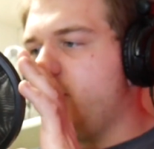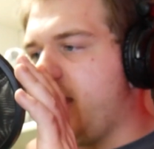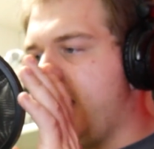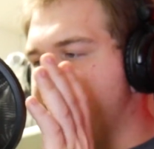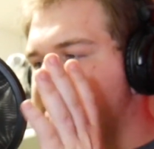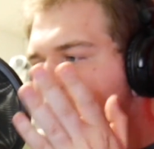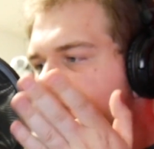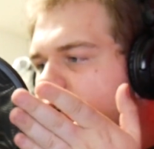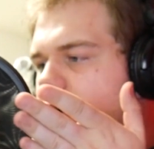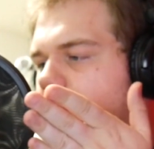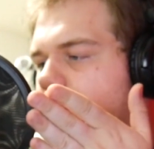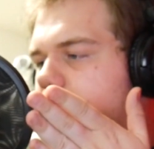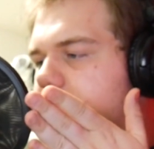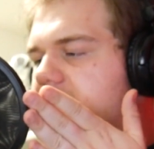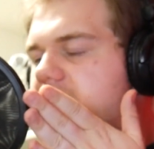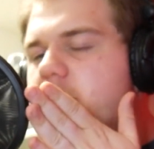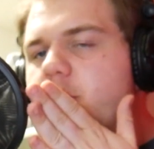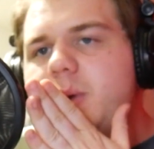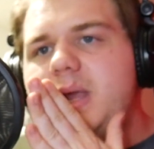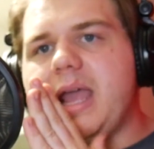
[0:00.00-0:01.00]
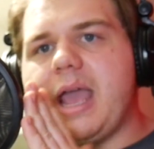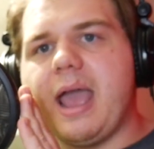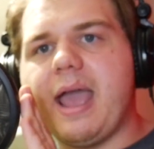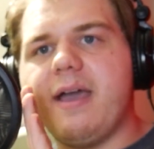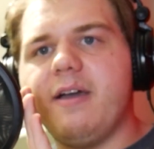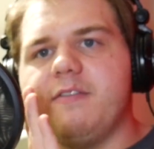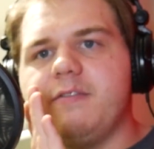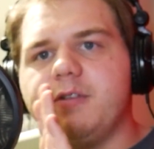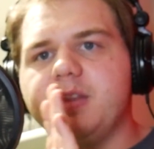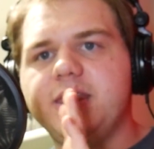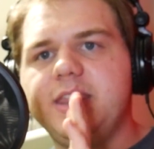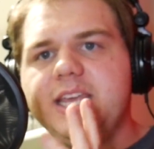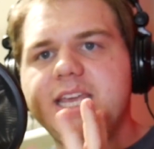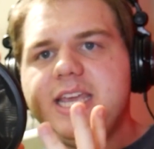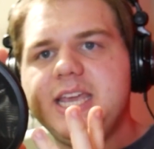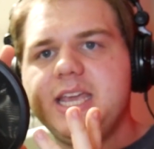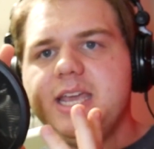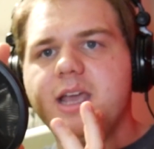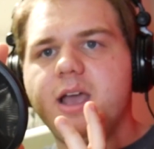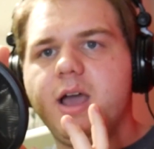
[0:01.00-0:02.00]
okay, so here we have
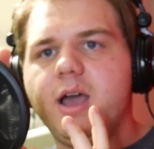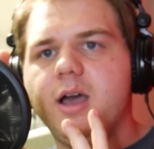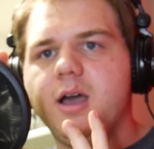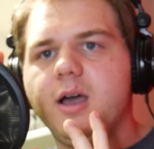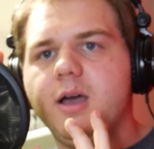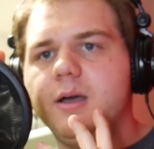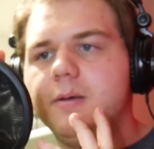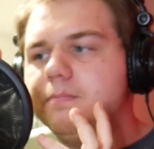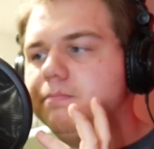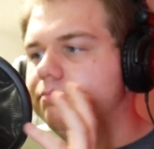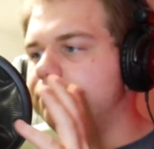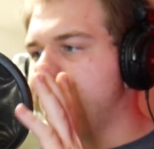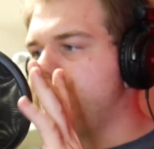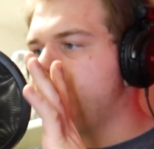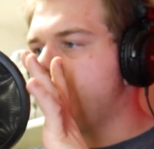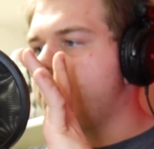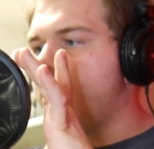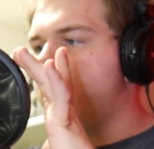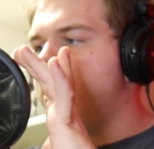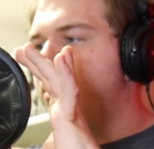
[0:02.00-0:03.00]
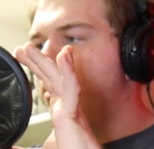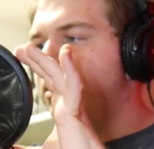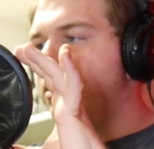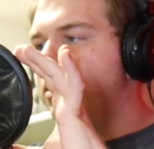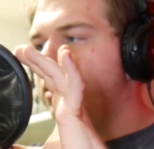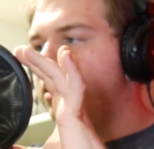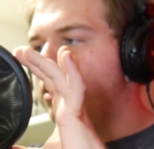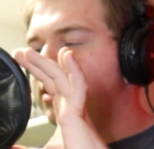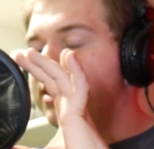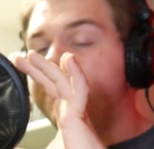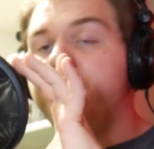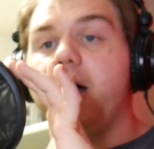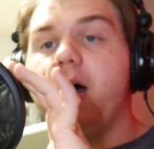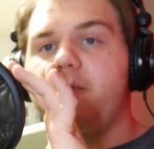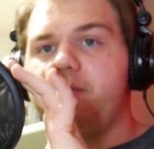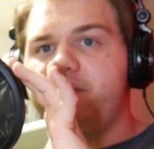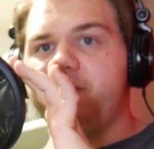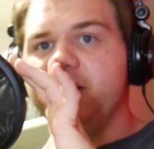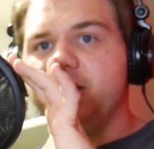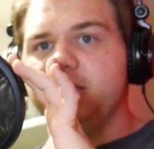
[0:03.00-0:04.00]
the, um, the
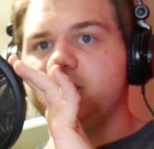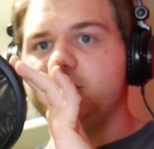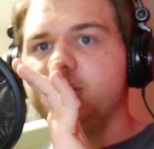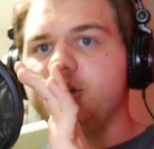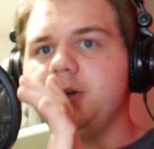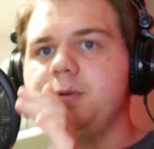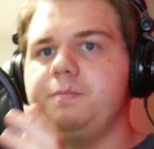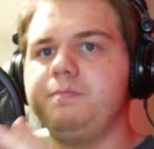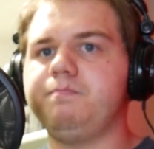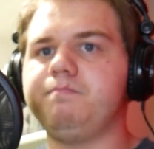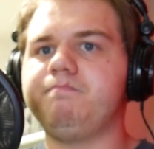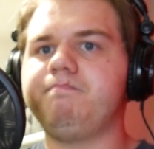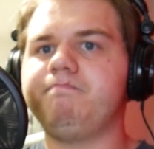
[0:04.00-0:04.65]
pop filter